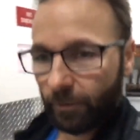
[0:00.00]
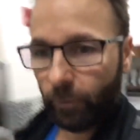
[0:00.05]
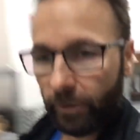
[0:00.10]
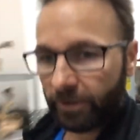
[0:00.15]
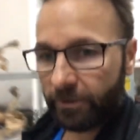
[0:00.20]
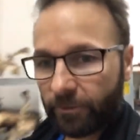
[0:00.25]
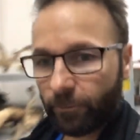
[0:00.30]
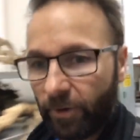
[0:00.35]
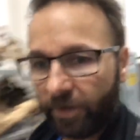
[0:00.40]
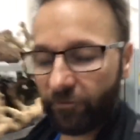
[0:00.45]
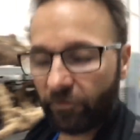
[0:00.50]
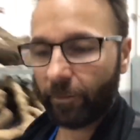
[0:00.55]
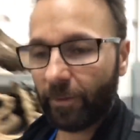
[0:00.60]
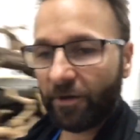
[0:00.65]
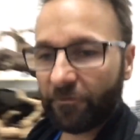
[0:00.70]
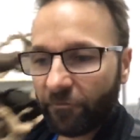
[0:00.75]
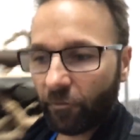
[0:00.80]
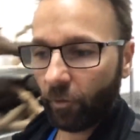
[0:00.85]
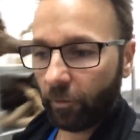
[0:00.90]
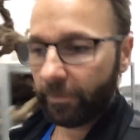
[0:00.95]
went at the break for
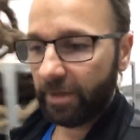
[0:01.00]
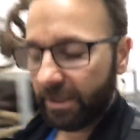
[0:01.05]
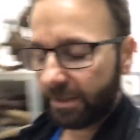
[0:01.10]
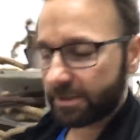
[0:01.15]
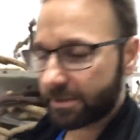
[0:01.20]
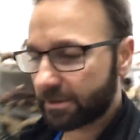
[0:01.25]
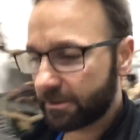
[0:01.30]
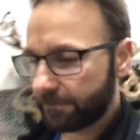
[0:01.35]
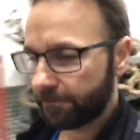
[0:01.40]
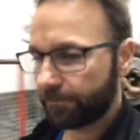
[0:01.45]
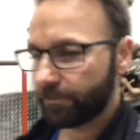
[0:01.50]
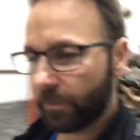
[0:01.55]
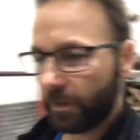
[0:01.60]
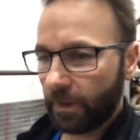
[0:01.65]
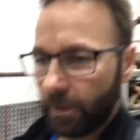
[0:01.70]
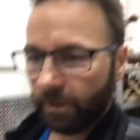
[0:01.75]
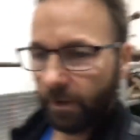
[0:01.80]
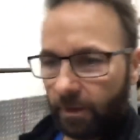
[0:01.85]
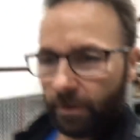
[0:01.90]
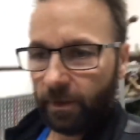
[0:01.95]
about four minutes.
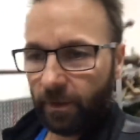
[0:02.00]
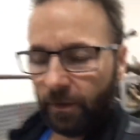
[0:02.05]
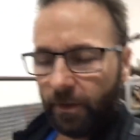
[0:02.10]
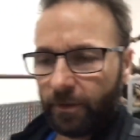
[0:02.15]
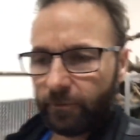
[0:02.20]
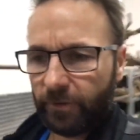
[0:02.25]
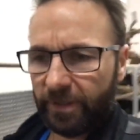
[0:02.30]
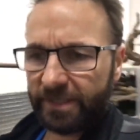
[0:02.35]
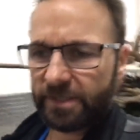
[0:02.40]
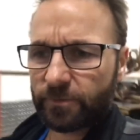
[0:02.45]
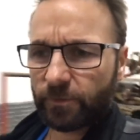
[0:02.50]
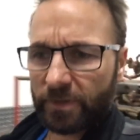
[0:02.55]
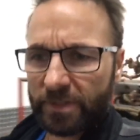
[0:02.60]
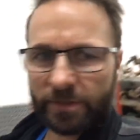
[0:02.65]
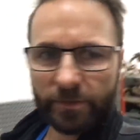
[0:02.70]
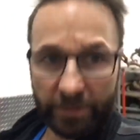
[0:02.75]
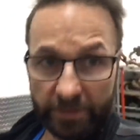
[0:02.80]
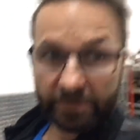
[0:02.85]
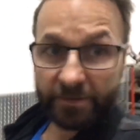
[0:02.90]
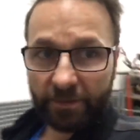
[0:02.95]
Raised
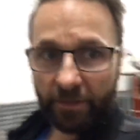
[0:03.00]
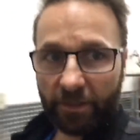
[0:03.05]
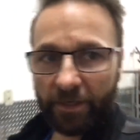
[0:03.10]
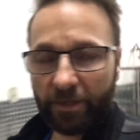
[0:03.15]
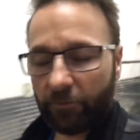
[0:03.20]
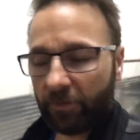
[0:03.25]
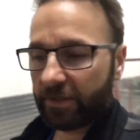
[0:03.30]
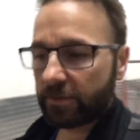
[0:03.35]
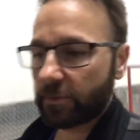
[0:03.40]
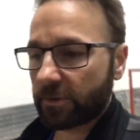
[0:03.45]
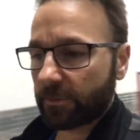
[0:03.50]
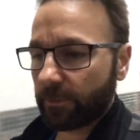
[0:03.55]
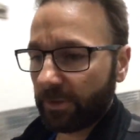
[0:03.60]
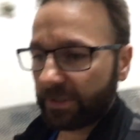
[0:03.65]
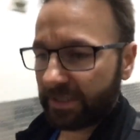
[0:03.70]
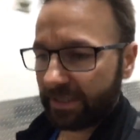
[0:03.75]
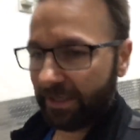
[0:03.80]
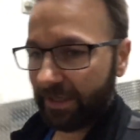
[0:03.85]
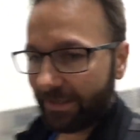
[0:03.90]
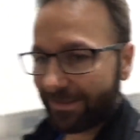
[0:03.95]
with, in stud, I raised with
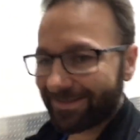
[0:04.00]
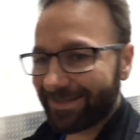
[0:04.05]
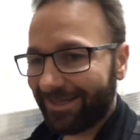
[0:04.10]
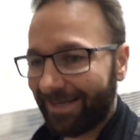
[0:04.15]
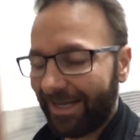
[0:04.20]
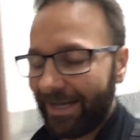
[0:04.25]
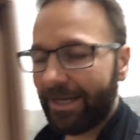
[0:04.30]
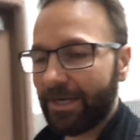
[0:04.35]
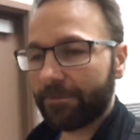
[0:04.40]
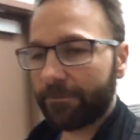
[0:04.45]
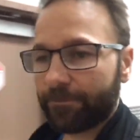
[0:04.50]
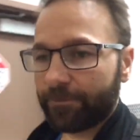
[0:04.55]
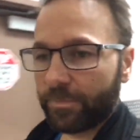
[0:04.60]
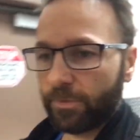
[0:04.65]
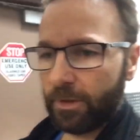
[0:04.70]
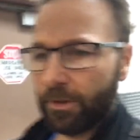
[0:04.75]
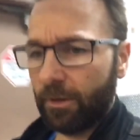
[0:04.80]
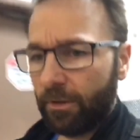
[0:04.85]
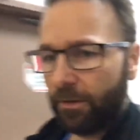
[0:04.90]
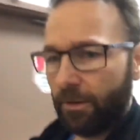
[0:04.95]
split kings and an eight.
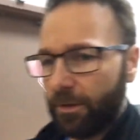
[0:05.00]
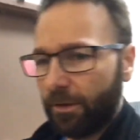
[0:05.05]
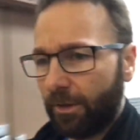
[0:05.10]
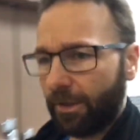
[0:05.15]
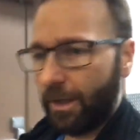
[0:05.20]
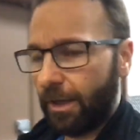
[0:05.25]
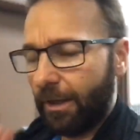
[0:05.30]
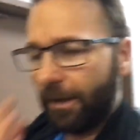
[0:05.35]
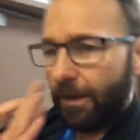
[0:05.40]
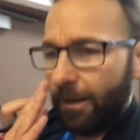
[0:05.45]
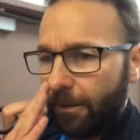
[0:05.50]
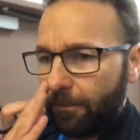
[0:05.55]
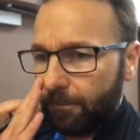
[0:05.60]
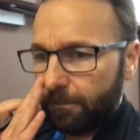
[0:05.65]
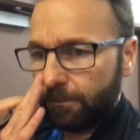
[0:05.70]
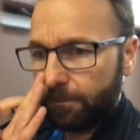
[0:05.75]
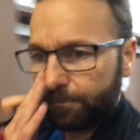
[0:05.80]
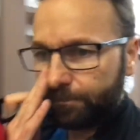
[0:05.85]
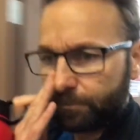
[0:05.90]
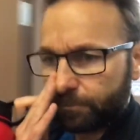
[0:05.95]

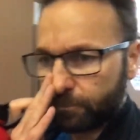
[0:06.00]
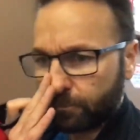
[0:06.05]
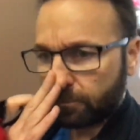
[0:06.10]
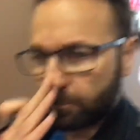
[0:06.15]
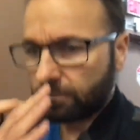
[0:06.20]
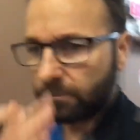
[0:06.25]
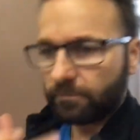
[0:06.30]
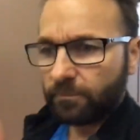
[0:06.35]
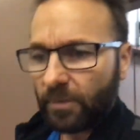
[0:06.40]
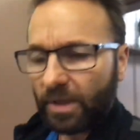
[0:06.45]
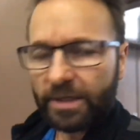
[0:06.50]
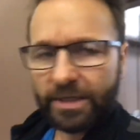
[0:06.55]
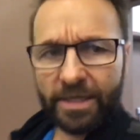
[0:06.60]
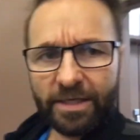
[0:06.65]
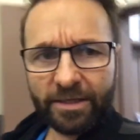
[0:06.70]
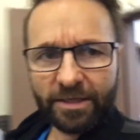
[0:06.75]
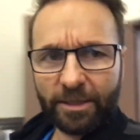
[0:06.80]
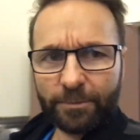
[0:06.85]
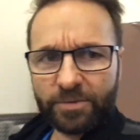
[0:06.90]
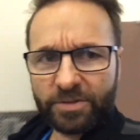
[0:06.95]
Um,
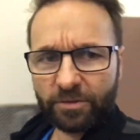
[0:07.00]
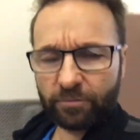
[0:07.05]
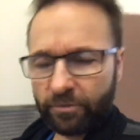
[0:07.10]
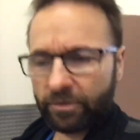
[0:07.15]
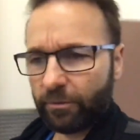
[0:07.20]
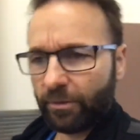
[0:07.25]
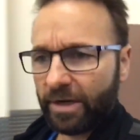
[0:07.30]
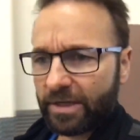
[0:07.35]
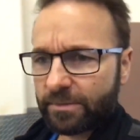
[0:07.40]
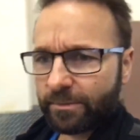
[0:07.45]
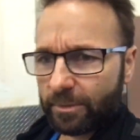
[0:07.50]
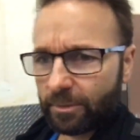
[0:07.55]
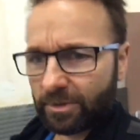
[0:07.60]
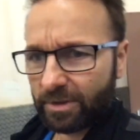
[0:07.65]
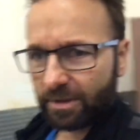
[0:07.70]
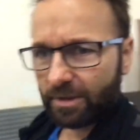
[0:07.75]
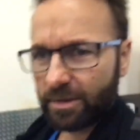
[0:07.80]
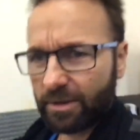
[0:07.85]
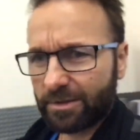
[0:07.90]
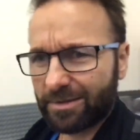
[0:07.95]
Keith Gibson re-raised me with
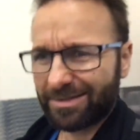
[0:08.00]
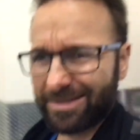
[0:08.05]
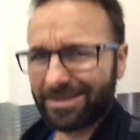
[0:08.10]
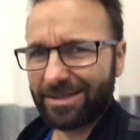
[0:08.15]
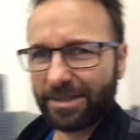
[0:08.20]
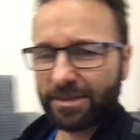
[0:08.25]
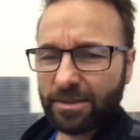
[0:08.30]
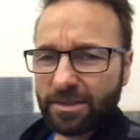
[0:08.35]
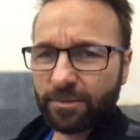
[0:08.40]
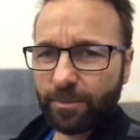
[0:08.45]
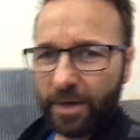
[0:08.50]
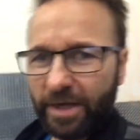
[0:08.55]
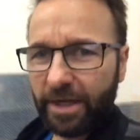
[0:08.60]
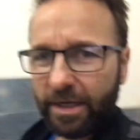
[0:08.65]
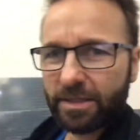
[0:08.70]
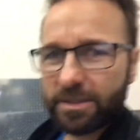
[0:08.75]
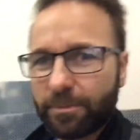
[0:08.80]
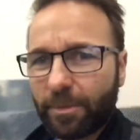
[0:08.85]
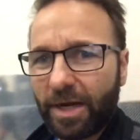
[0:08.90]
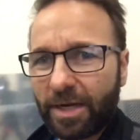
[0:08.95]
the six of
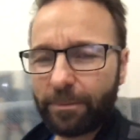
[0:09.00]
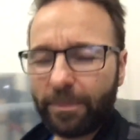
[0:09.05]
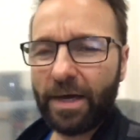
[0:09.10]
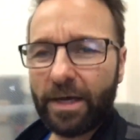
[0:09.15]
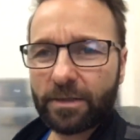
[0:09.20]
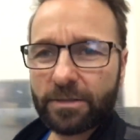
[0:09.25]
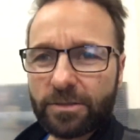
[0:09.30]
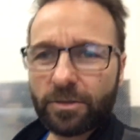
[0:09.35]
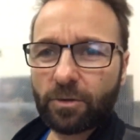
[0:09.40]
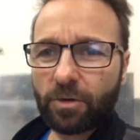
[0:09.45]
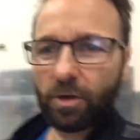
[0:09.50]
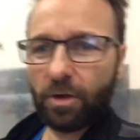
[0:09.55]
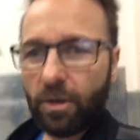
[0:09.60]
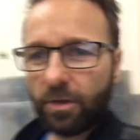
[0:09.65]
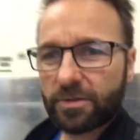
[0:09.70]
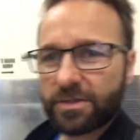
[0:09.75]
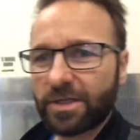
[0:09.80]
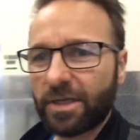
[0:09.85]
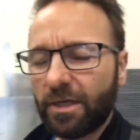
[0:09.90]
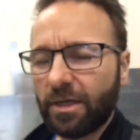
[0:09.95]
spades. Mike Matusow
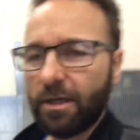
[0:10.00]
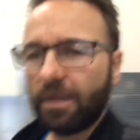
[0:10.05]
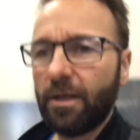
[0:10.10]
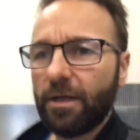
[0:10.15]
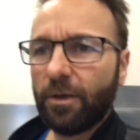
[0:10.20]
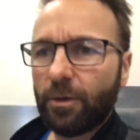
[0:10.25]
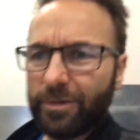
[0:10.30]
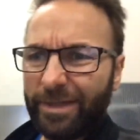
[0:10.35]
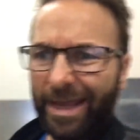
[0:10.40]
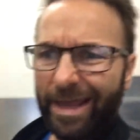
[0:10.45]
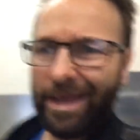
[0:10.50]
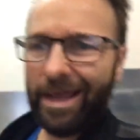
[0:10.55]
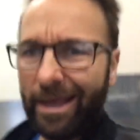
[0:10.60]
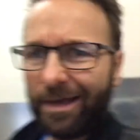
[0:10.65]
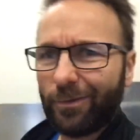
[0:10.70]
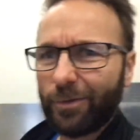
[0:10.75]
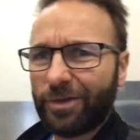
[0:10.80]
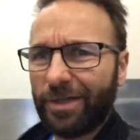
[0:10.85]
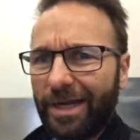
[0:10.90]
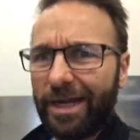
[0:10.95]
calls the
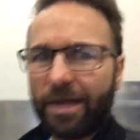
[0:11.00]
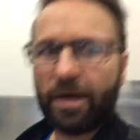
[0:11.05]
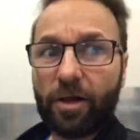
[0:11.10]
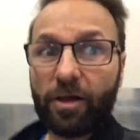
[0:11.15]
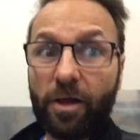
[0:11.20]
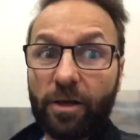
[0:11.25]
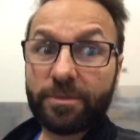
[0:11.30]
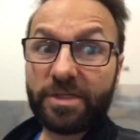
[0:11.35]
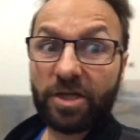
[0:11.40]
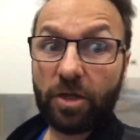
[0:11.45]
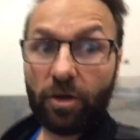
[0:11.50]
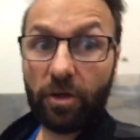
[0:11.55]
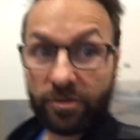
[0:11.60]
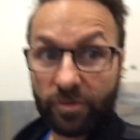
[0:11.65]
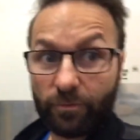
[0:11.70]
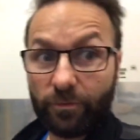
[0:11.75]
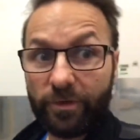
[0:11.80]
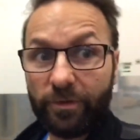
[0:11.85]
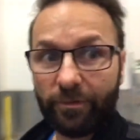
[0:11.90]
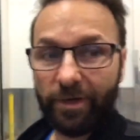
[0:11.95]
eight, with an eight of clubs. He
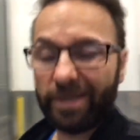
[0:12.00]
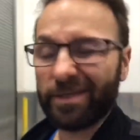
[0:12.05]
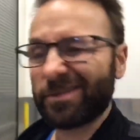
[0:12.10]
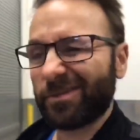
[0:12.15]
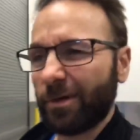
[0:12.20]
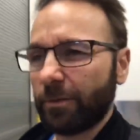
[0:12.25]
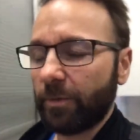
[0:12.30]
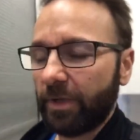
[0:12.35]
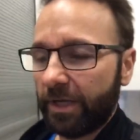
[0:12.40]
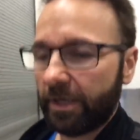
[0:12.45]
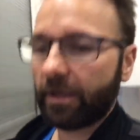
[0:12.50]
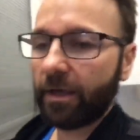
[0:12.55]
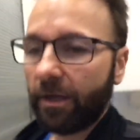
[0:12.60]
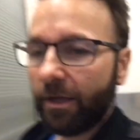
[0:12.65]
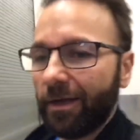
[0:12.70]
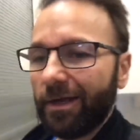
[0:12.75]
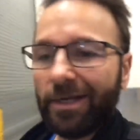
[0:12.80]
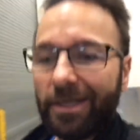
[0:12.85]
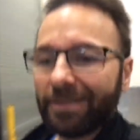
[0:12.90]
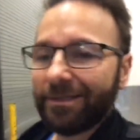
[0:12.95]
calls a re-raise. So I'm like,
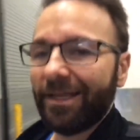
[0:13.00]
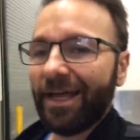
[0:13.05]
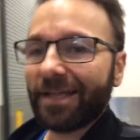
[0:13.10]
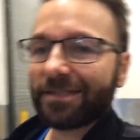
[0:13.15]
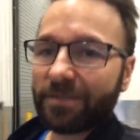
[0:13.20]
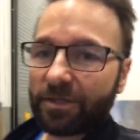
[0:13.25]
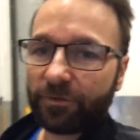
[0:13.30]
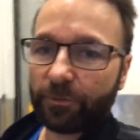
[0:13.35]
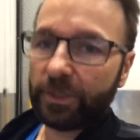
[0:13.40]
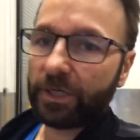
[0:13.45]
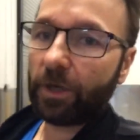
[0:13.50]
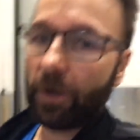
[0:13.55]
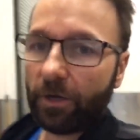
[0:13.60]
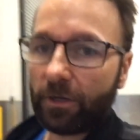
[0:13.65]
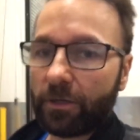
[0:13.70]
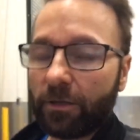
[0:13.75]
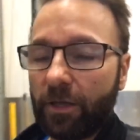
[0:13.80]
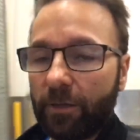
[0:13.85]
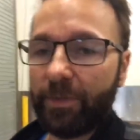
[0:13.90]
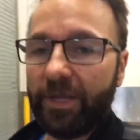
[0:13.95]
that's a three
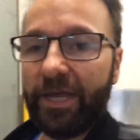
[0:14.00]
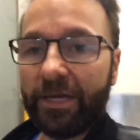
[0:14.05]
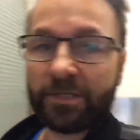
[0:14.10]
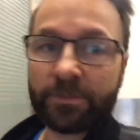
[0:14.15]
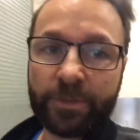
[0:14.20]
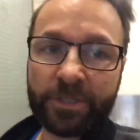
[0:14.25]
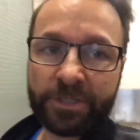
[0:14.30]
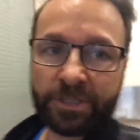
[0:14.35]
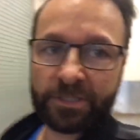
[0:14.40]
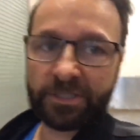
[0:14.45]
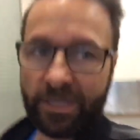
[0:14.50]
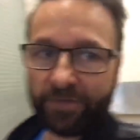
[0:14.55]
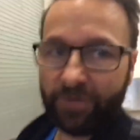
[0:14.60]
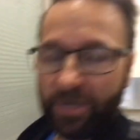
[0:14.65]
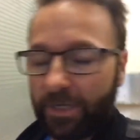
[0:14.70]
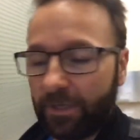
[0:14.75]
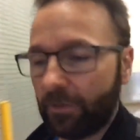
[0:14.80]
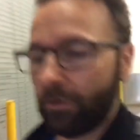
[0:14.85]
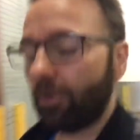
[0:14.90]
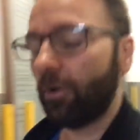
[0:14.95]
card club hand, especially because I have
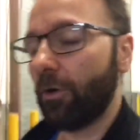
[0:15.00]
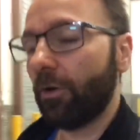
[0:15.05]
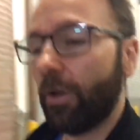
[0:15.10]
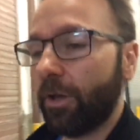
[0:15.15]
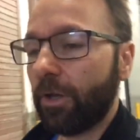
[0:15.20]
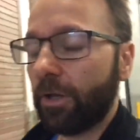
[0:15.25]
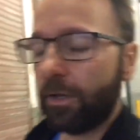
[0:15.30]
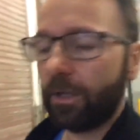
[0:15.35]
an eight in the hole.